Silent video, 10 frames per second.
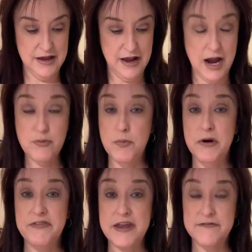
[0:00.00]
I will
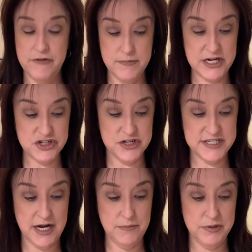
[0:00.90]
put that information
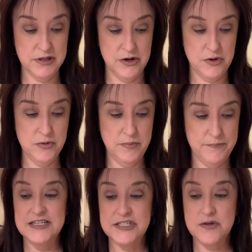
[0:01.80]
down below,
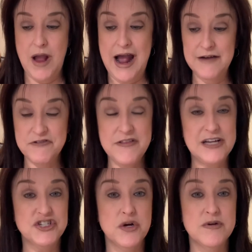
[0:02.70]
so after
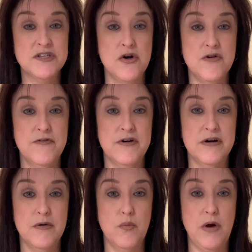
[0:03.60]
that show is
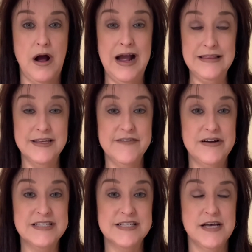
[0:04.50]
over, I leave
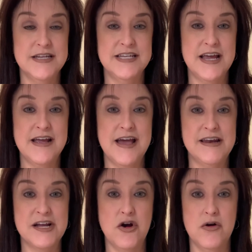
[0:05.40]
on Sunday and
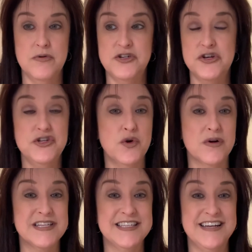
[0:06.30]
I go to New
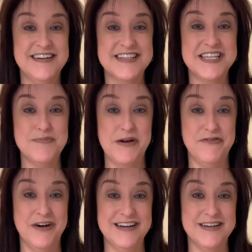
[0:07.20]
York City to see my
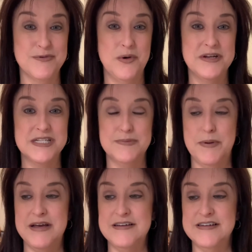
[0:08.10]
friend. I'm going to
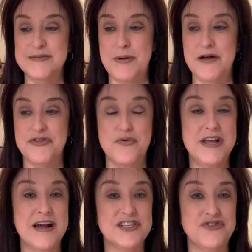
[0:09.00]
spend about
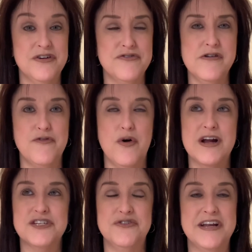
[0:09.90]
three extra, three or four
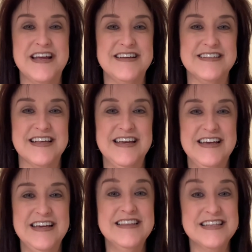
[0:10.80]
extra days
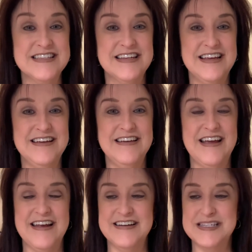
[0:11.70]
in the city.
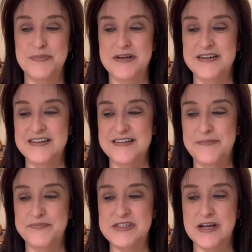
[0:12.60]
And it's been
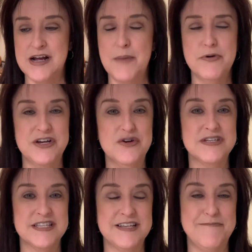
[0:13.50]
a couple years
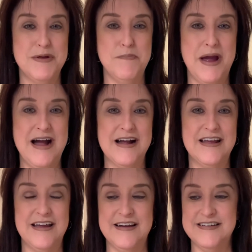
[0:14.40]
since I've been
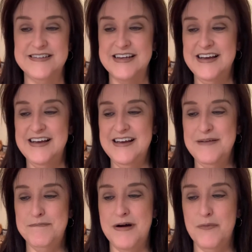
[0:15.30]
back. And
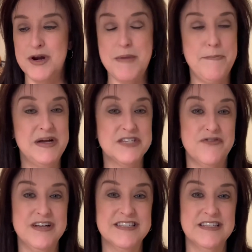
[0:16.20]
my, one of my best
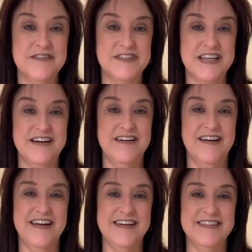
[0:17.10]
friends lives there.
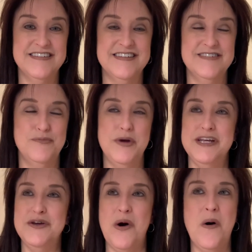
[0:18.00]
And
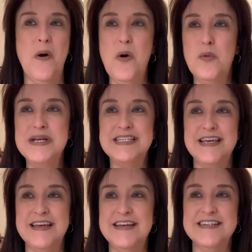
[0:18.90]
we always
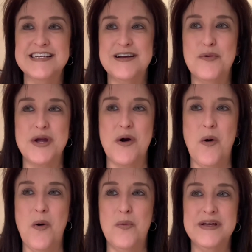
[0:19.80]
eat, we
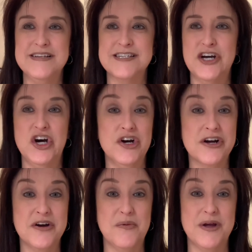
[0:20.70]
always
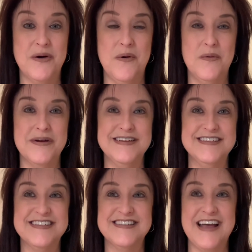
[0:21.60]
cook, we
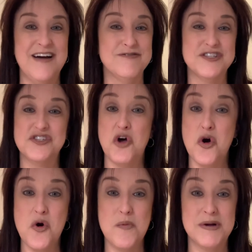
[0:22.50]
always have
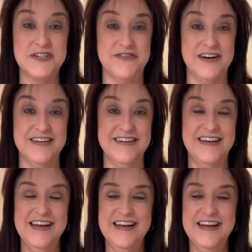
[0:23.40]
so much fun.